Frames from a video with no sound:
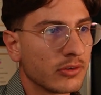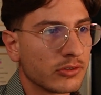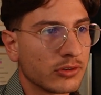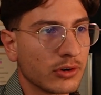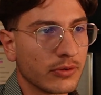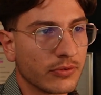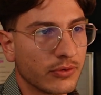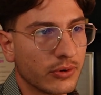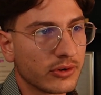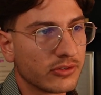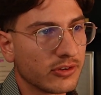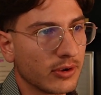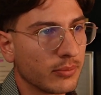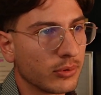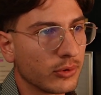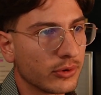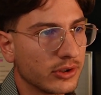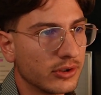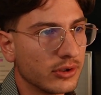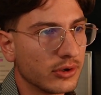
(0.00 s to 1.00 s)
So for
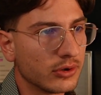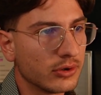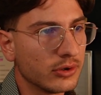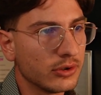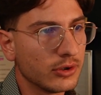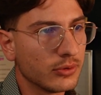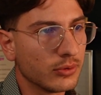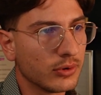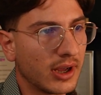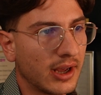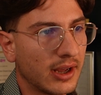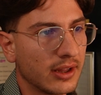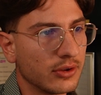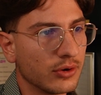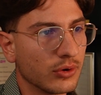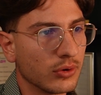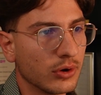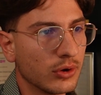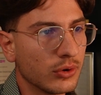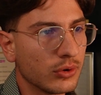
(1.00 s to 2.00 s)
example, here you will add
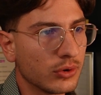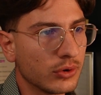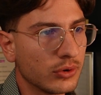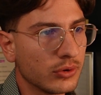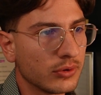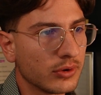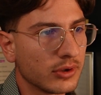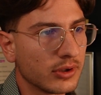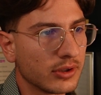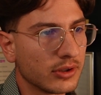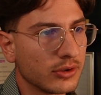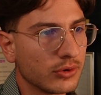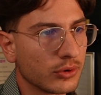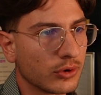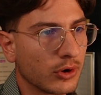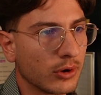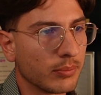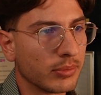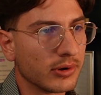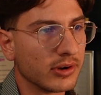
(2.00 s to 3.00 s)
your logo and your
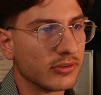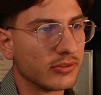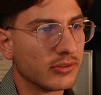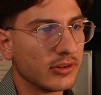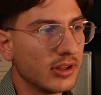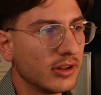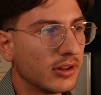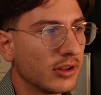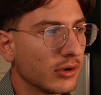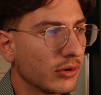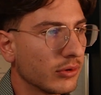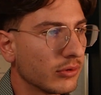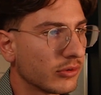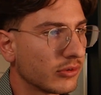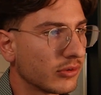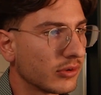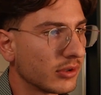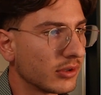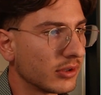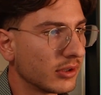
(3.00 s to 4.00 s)
company's
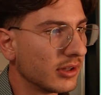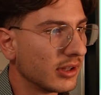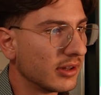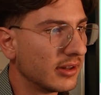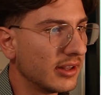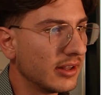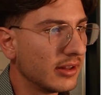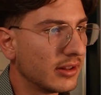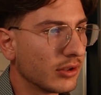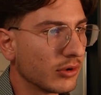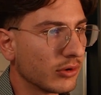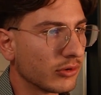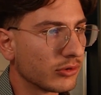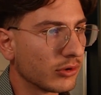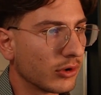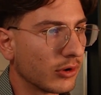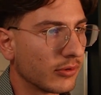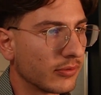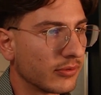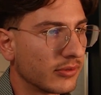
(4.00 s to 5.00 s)
details, the details
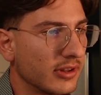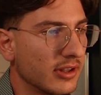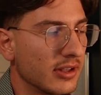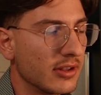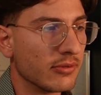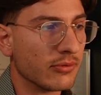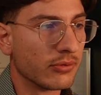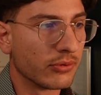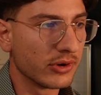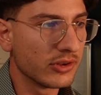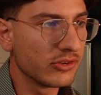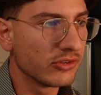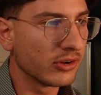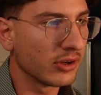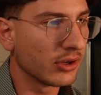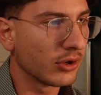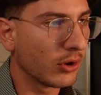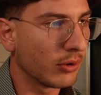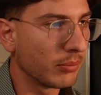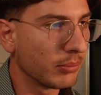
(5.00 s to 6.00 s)
of the
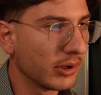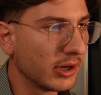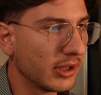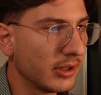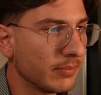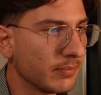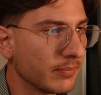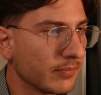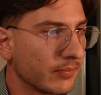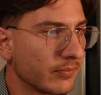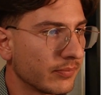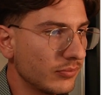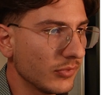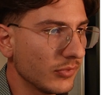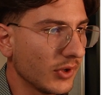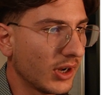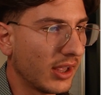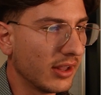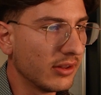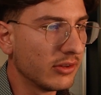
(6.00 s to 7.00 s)
infringing company,
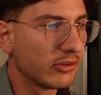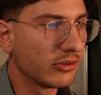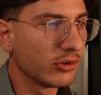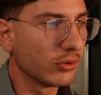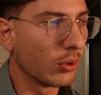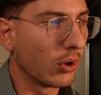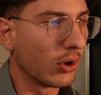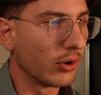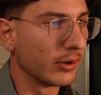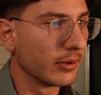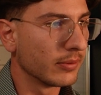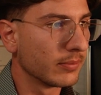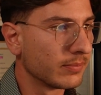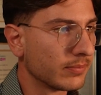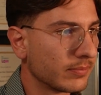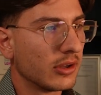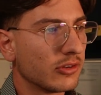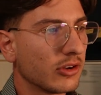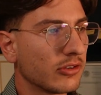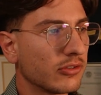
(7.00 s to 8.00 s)
and so on.
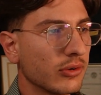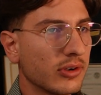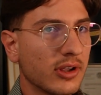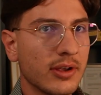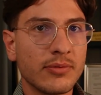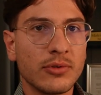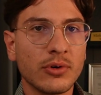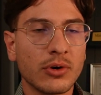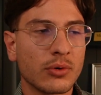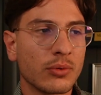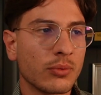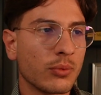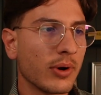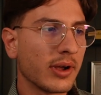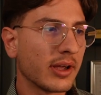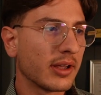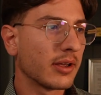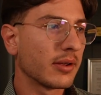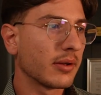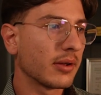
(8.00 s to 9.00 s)
Just to give you a
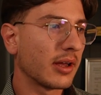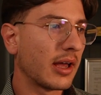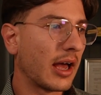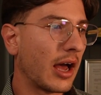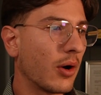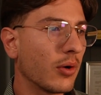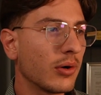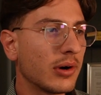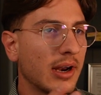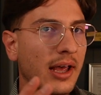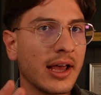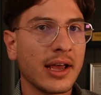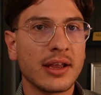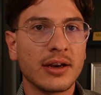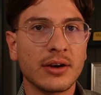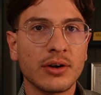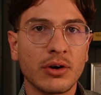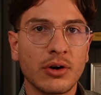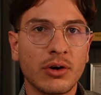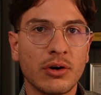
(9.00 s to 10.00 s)
quick
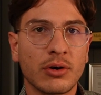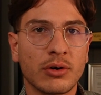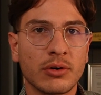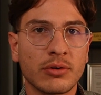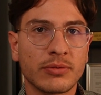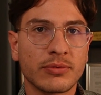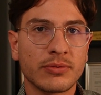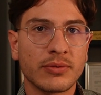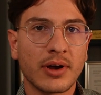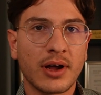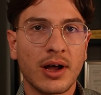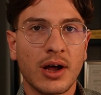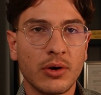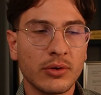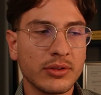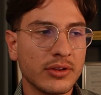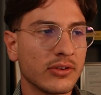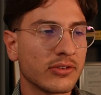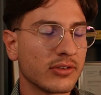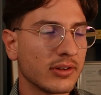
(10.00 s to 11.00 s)
outline of
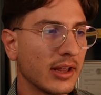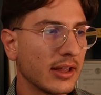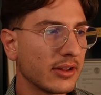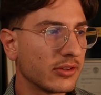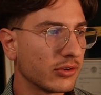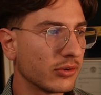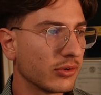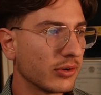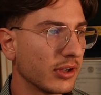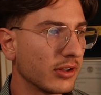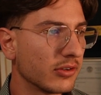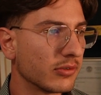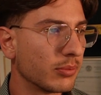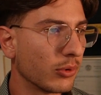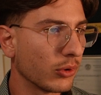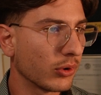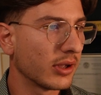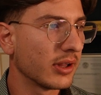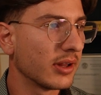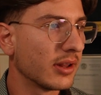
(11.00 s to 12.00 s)
how this letter is
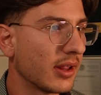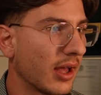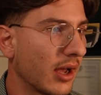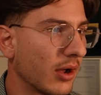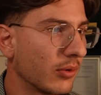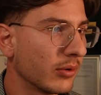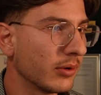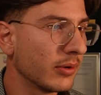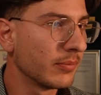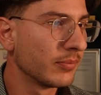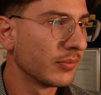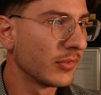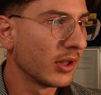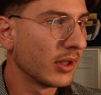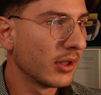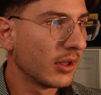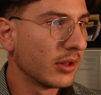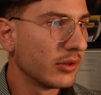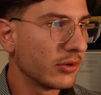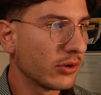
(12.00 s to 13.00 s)
broken down,
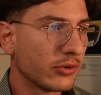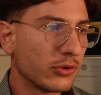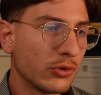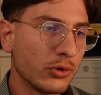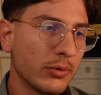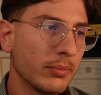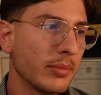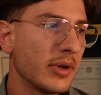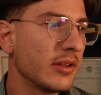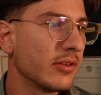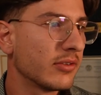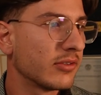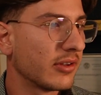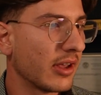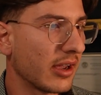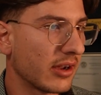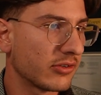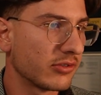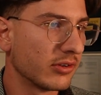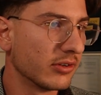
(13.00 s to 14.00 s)
there are two main
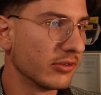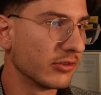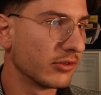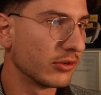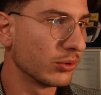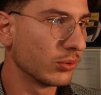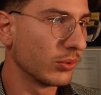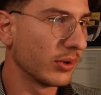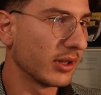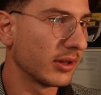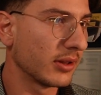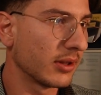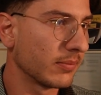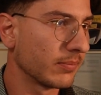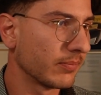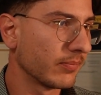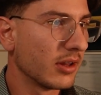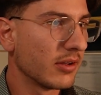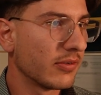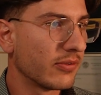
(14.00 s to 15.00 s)
sections to it.
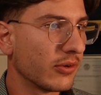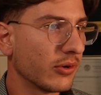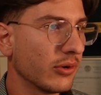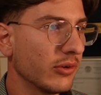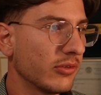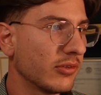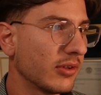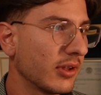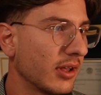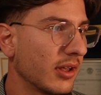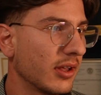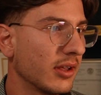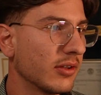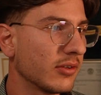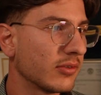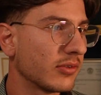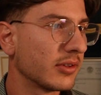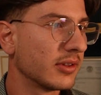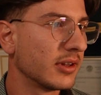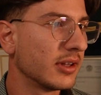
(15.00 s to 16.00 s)
The first
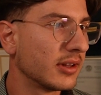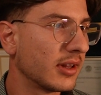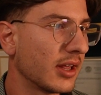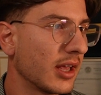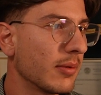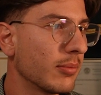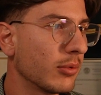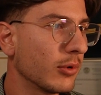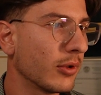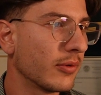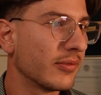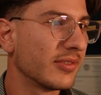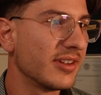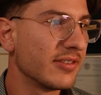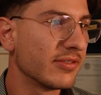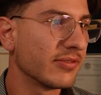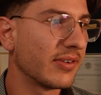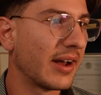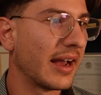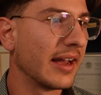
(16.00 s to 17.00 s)
is the table of
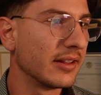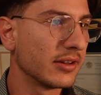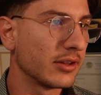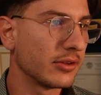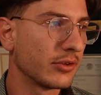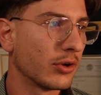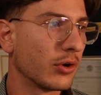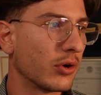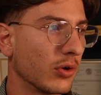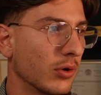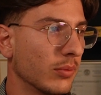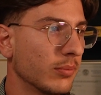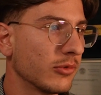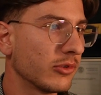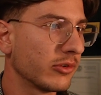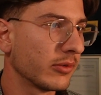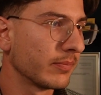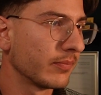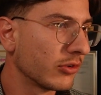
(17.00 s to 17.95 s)
defined terms.